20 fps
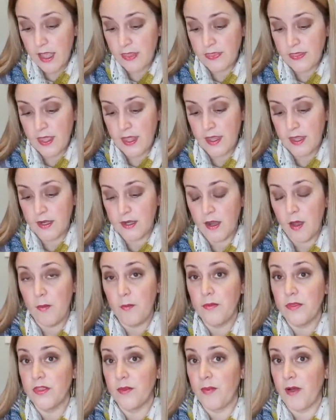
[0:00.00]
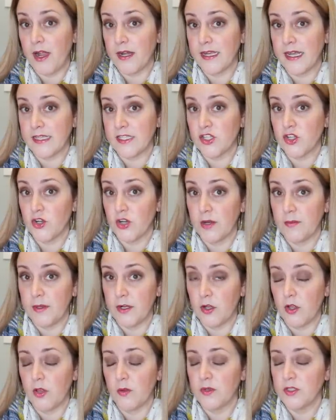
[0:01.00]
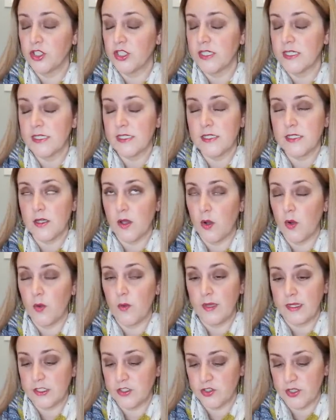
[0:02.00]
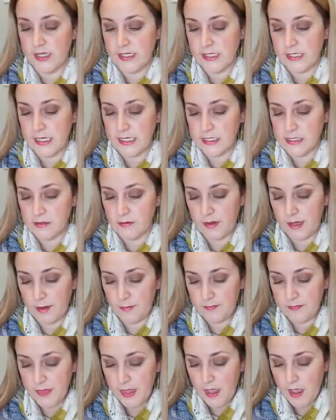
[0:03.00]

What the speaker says: and then the podcast Criminal, which is so interesting to me.